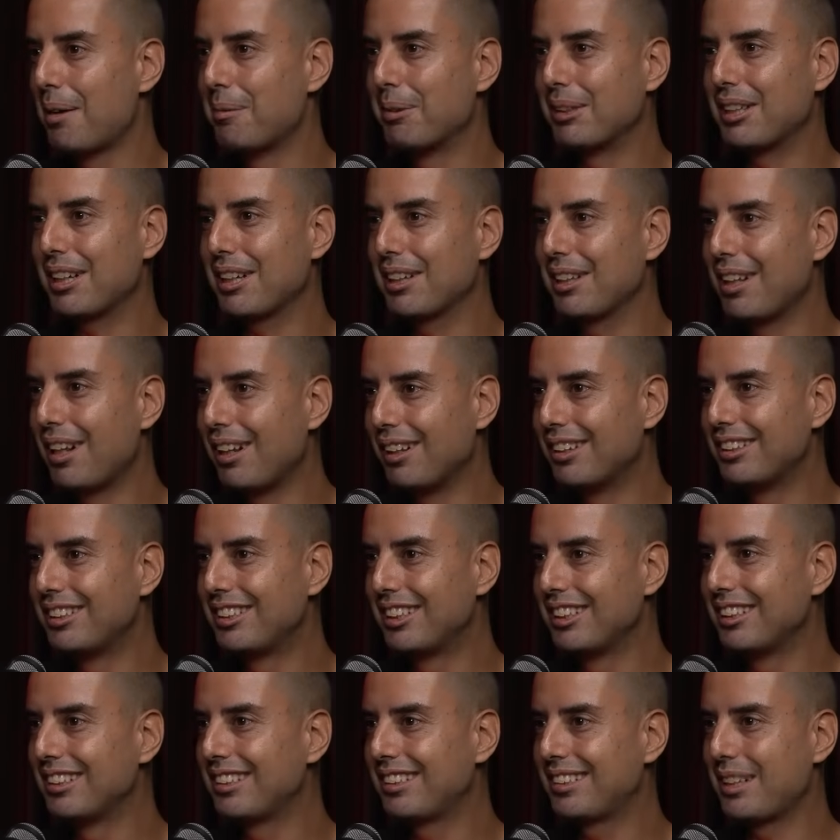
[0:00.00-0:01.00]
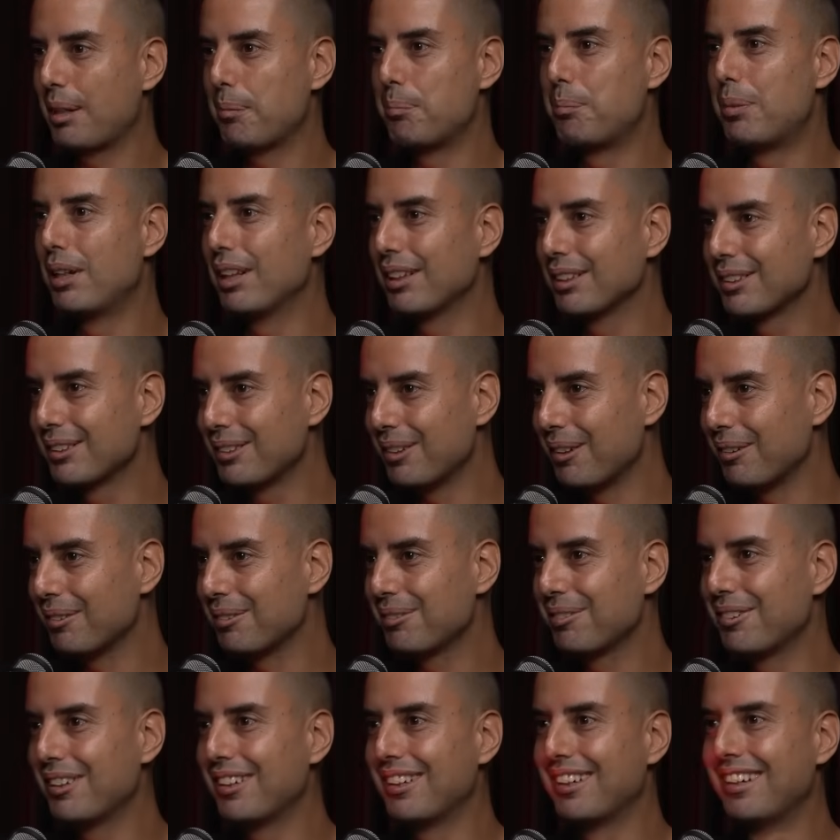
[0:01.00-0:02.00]
I'm a technologist. I build
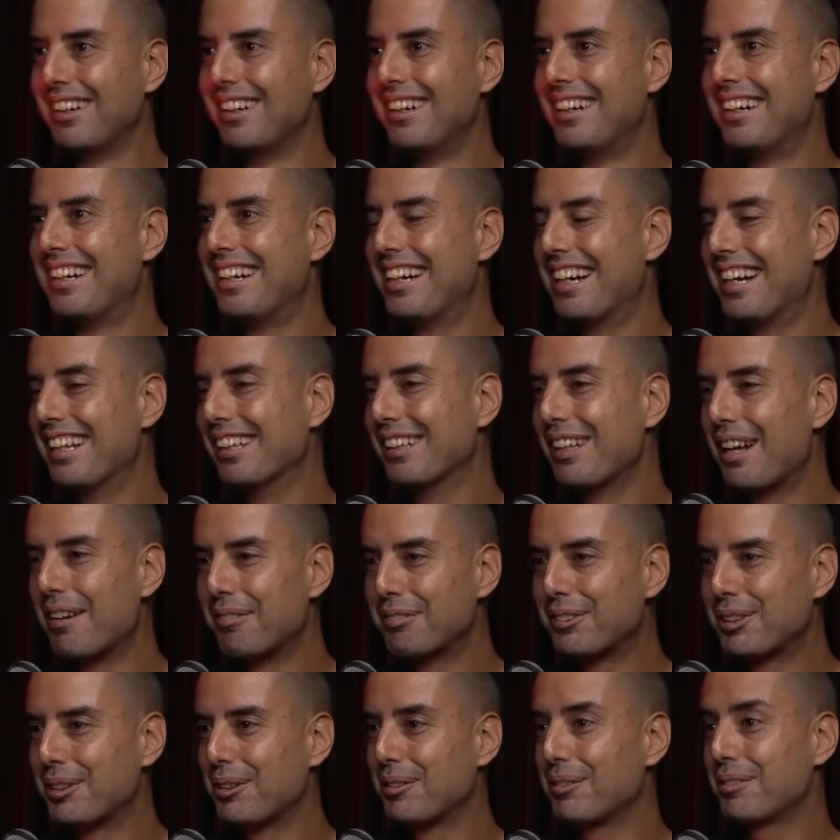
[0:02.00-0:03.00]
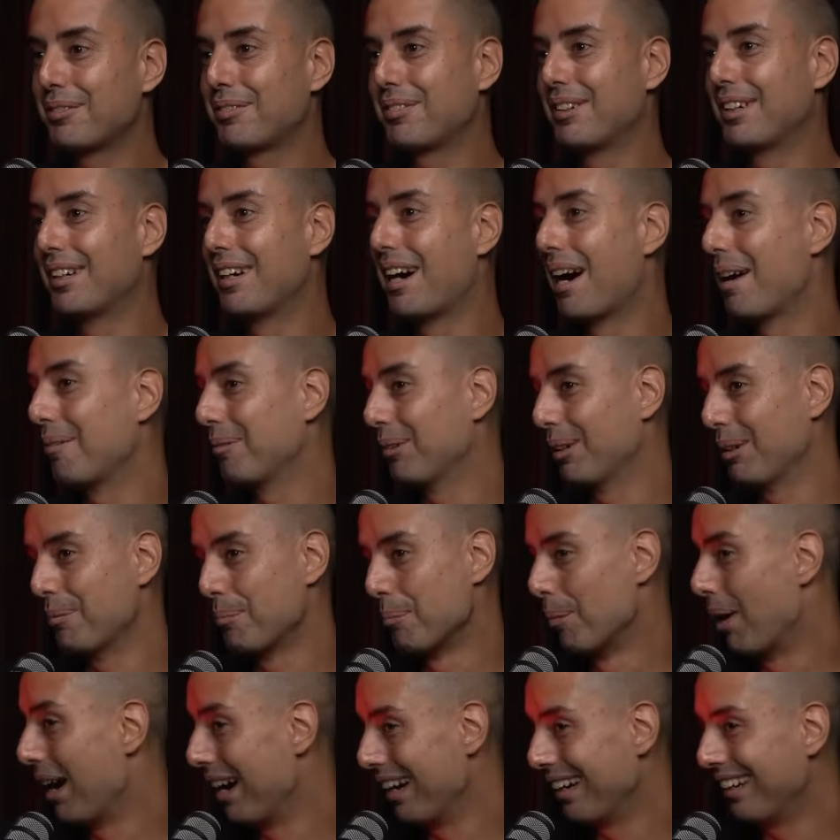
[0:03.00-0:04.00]
software. I love software. I want
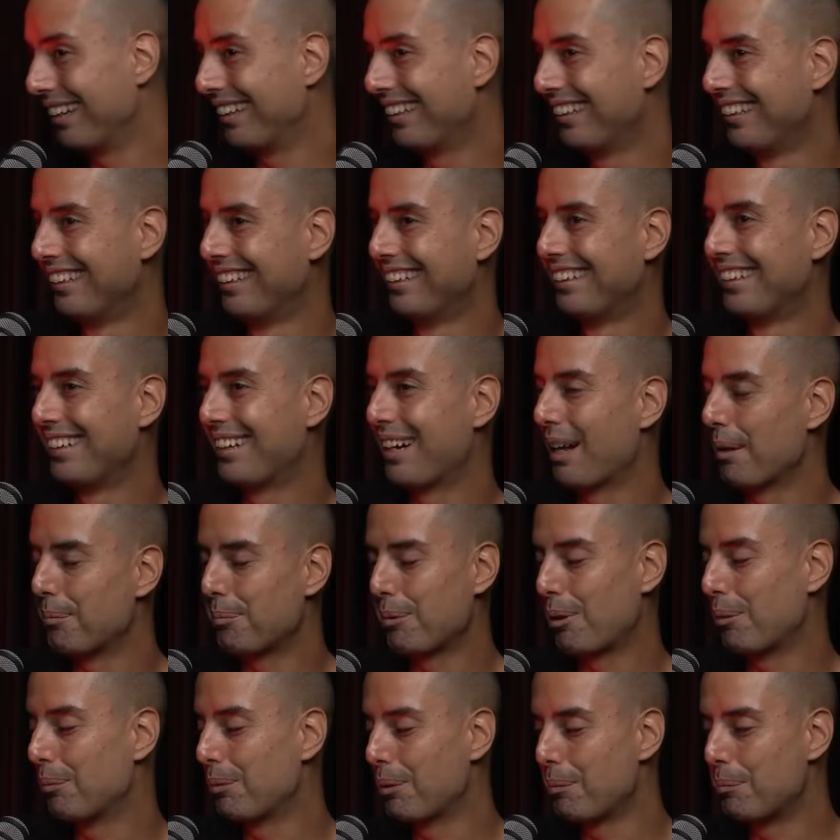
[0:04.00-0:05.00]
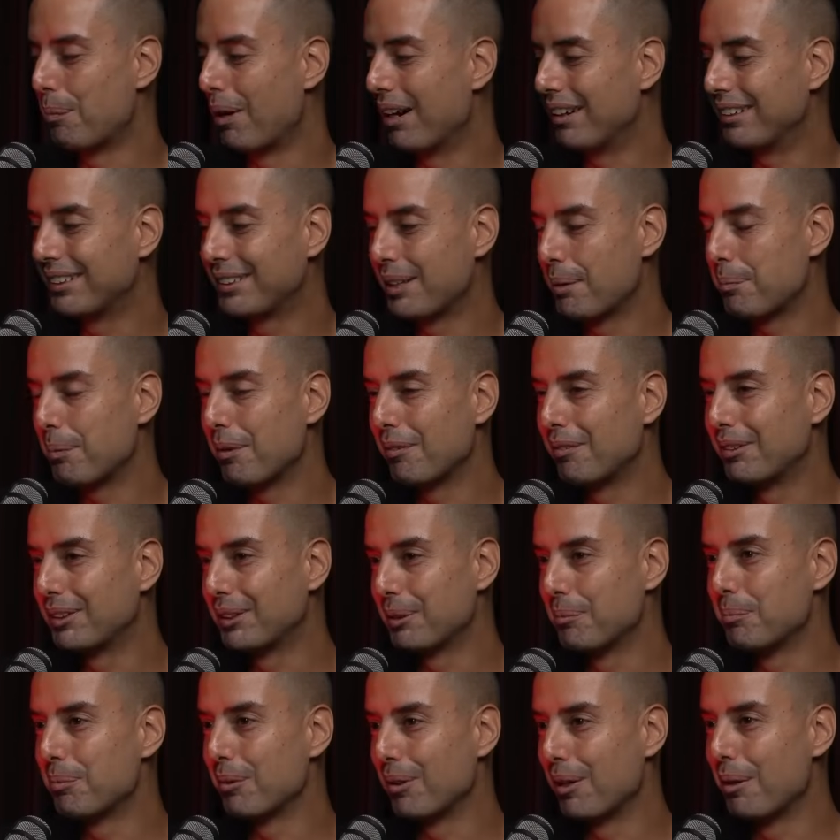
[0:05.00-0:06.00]
to buy. I'll probably buy this Apple
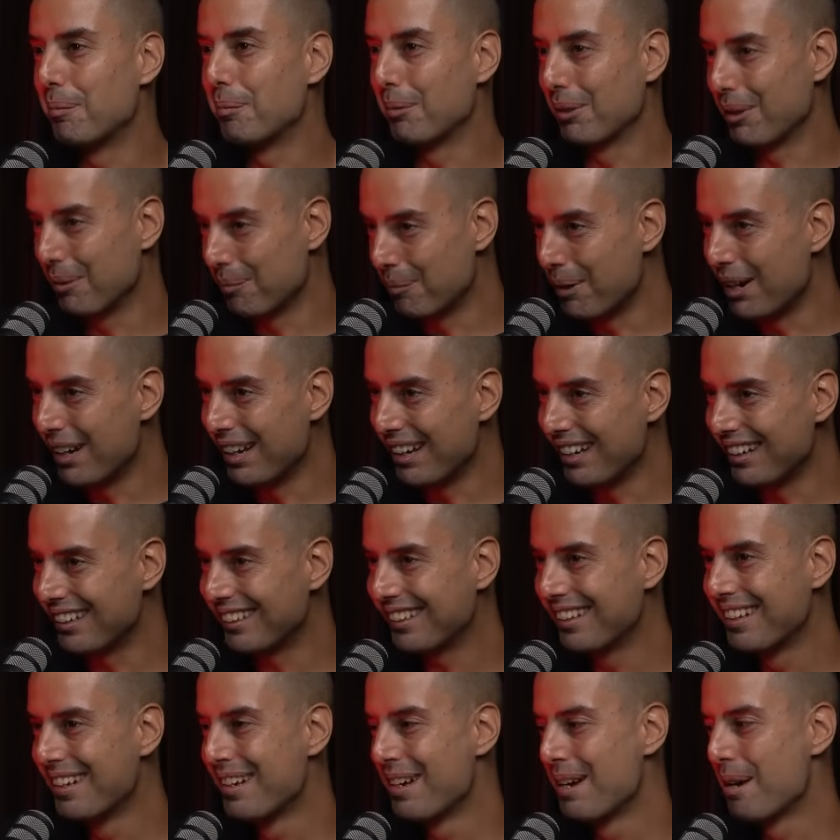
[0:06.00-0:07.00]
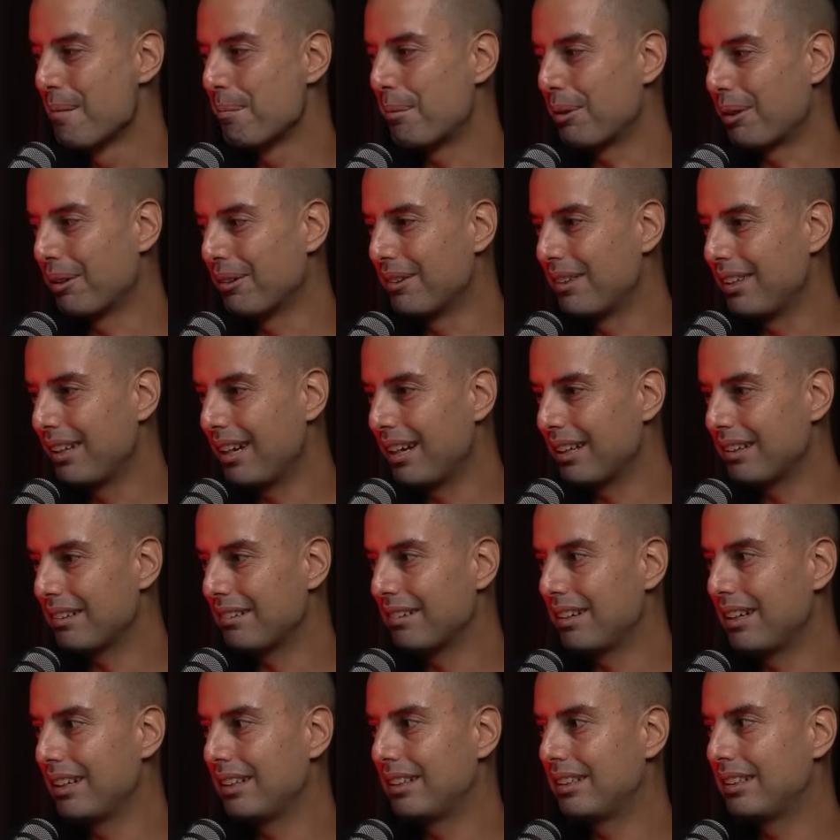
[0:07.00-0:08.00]
Vision Pro and put it on my head. But on the
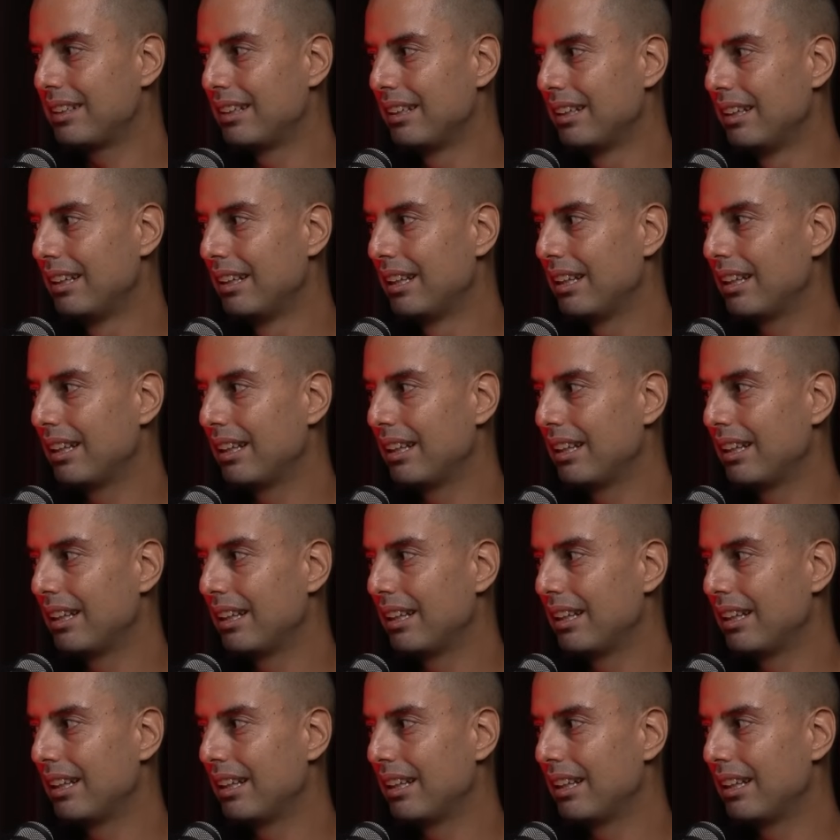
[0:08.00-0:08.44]
other end,